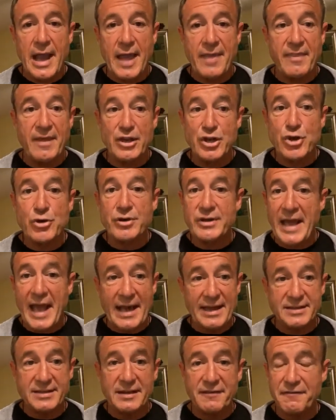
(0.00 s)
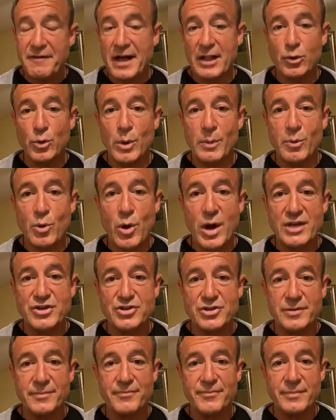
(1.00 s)
and then you can ask a follow up
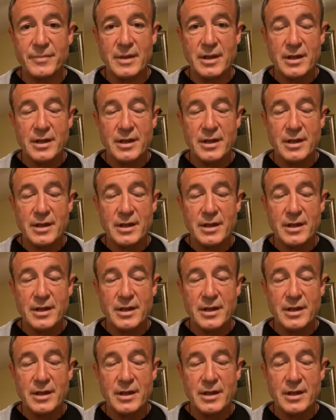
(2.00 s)
question.